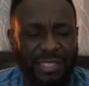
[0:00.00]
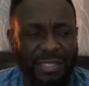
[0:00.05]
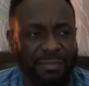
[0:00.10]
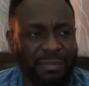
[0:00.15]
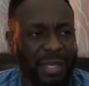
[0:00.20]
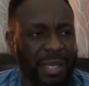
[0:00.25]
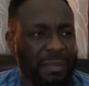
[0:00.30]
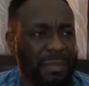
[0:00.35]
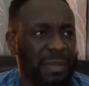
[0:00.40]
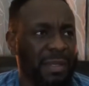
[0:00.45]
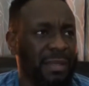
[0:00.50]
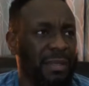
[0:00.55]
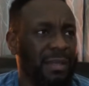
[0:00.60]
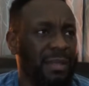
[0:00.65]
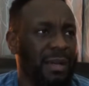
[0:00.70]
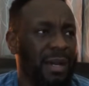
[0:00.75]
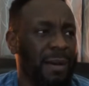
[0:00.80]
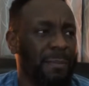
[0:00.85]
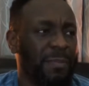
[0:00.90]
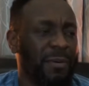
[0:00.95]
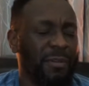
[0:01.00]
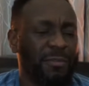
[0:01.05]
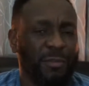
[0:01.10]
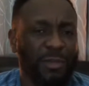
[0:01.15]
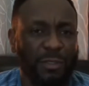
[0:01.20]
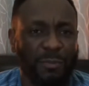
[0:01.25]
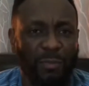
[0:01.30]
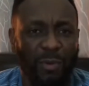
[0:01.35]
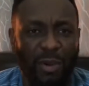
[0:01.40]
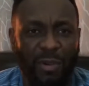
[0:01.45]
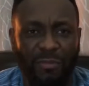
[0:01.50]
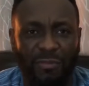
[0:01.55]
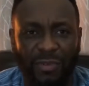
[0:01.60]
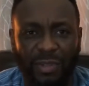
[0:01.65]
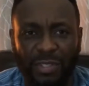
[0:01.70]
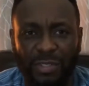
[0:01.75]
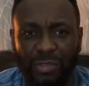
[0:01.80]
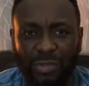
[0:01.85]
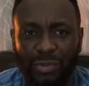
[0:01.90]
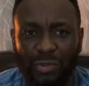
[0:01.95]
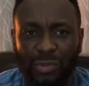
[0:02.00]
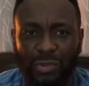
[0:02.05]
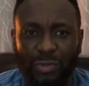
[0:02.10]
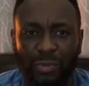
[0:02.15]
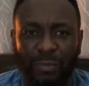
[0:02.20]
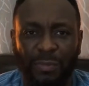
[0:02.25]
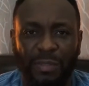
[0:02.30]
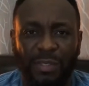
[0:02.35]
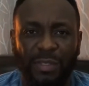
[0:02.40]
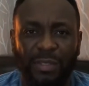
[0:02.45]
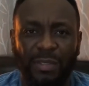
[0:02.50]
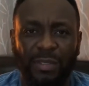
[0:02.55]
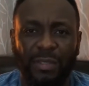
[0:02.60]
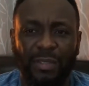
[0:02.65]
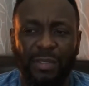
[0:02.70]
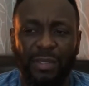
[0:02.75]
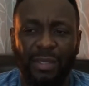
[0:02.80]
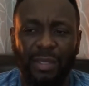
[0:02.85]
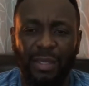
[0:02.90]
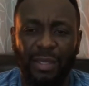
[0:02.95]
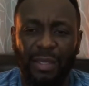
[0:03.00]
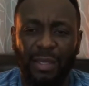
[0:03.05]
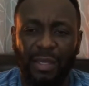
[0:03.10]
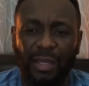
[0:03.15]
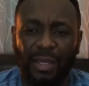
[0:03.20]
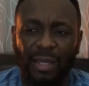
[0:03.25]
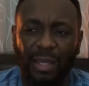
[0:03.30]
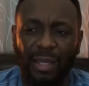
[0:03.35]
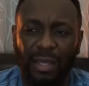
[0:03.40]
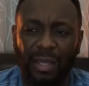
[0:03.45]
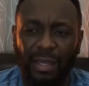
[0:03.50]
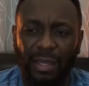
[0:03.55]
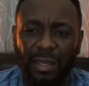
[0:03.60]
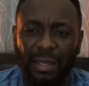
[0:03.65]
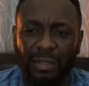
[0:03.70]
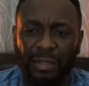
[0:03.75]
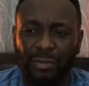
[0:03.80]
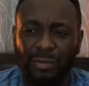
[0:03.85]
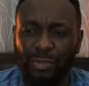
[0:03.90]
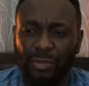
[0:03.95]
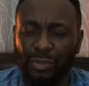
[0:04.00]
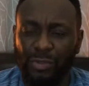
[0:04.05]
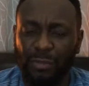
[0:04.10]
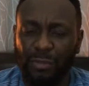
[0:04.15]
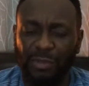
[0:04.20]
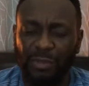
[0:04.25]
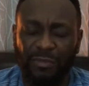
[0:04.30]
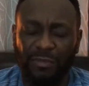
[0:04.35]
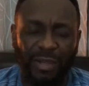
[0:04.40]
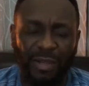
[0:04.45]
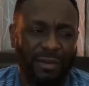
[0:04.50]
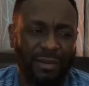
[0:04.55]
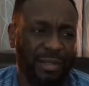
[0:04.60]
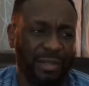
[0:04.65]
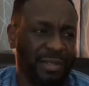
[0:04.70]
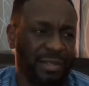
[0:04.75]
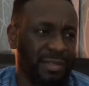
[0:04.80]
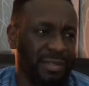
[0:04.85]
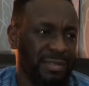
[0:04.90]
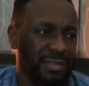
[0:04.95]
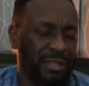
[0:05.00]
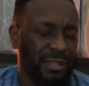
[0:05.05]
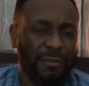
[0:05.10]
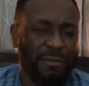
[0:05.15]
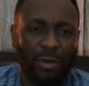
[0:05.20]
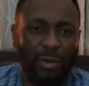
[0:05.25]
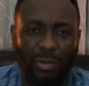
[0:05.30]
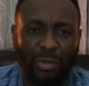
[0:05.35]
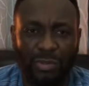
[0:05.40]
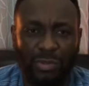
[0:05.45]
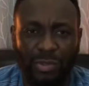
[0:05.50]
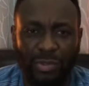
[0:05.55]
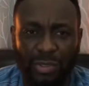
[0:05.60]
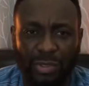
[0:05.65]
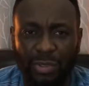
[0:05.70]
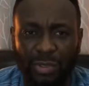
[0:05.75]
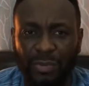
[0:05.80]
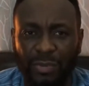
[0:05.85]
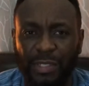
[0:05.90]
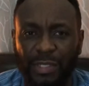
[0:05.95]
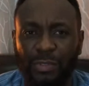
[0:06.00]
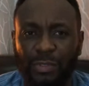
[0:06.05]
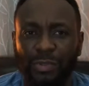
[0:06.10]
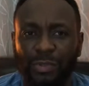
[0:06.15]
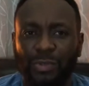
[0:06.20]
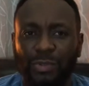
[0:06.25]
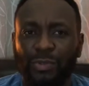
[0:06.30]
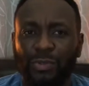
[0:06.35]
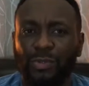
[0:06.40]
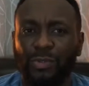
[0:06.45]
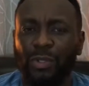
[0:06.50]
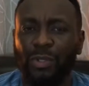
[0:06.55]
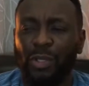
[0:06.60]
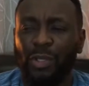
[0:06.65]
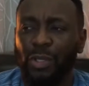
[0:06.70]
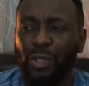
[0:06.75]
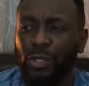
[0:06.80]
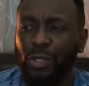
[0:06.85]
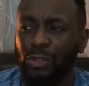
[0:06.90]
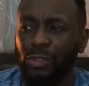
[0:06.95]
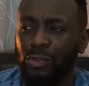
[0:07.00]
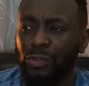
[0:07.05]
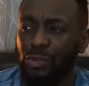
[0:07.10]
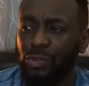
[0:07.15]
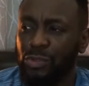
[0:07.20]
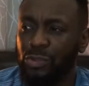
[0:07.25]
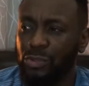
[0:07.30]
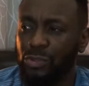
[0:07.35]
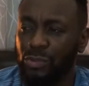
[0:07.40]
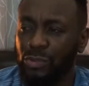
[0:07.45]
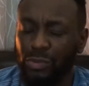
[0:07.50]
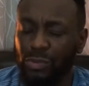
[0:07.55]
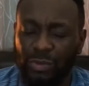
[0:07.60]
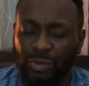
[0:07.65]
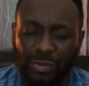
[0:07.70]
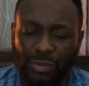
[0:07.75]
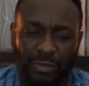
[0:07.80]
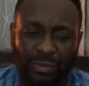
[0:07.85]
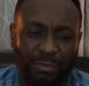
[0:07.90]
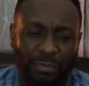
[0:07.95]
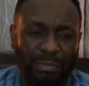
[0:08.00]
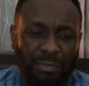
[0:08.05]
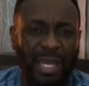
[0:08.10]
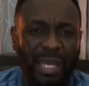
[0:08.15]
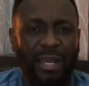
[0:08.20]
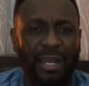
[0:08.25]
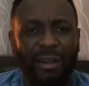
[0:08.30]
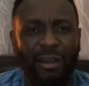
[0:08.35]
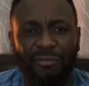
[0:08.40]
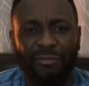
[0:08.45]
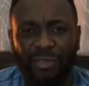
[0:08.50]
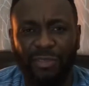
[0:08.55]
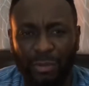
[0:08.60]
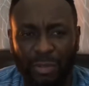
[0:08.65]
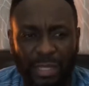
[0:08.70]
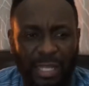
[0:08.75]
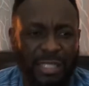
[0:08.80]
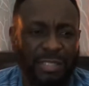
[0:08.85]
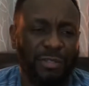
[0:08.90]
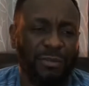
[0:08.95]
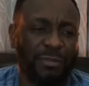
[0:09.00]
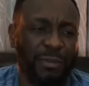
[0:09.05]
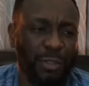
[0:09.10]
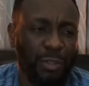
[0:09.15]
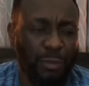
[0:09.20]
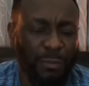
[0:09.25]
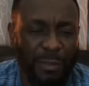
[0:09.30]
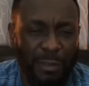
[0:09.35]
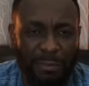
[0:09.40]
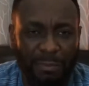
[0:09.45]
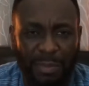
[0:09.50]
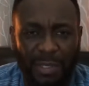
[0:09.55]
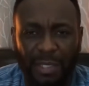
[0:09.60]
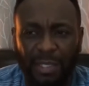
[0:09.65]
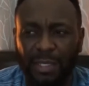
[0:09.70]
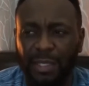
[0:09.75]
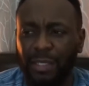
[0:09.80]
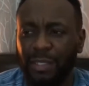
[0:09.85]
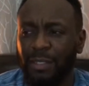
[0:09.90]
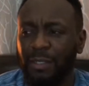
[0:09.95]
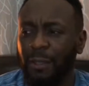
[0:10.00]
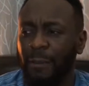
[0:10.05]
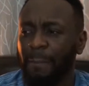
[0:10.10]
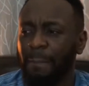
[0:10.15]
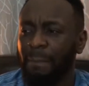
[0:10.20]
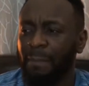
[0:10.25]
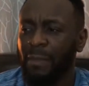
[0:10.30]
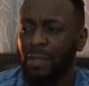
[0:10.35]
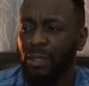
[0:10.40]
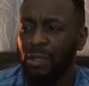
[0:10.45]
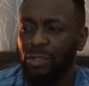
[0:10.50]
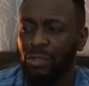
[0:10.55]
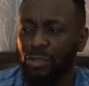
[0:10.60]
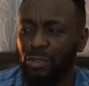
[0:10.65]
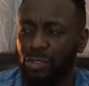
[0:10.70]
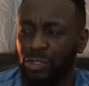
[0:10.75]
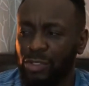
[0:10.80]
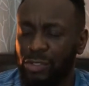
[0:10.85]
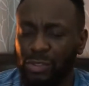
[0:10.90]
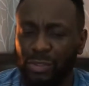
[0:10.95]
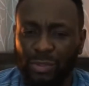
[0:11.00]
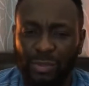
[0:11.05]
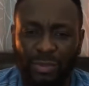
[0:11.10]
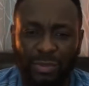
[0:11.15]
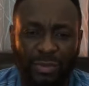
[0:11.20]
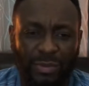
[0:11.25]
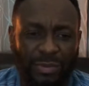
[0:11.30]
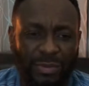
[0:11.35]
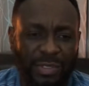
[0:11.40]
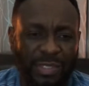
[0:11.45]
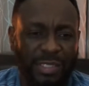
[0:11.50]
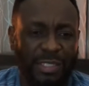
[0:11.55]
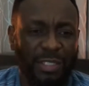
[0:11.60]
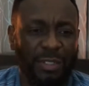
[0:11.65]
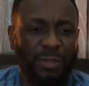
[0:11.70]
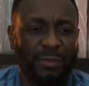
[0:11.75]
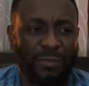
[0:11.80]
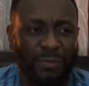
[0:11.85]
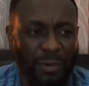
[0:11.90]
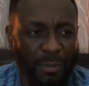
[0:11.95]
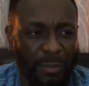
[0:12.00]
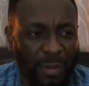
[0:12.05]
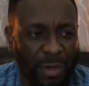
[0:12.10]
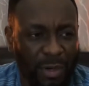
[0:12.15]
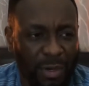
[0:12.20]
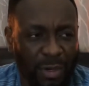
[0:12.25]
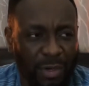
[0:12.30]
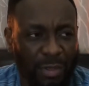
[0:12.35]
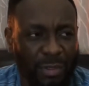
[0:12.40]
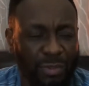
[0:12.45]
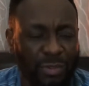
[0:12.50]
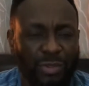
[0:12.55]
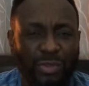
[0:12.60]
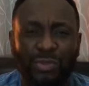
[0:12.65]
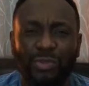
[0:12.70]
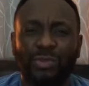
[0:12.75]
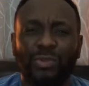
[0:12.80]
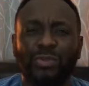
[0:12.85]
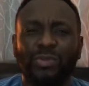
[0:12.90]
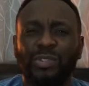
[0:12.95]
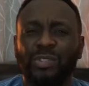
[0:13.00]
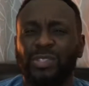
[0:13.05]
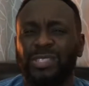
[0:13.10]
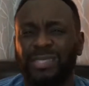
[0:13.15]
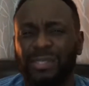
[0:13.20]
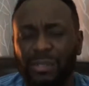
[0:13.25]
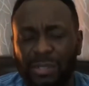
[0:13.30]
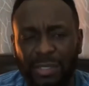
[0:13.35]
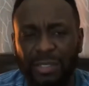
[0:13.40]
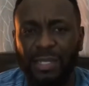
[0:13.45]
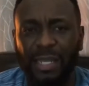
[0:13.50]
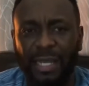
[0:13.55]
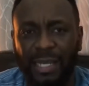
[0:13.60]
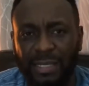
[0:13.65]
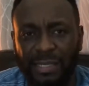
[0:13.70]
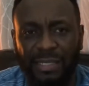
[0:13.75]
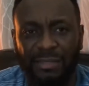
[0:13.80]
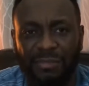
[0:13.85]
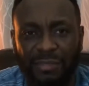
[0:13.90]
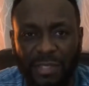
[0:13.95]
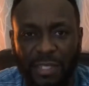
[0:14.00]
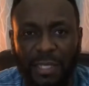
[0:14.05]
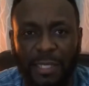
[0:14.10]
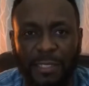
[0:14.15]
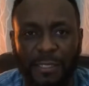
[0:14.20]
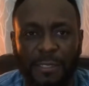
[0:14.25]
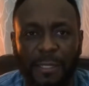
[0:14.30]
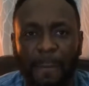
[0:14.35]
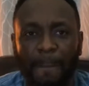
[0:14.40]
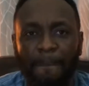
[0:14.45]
Maybe her previous boyfriends used to be very difficult to deal with, used to make her feel less of a human being, used to steal from her, used to do certain negative things.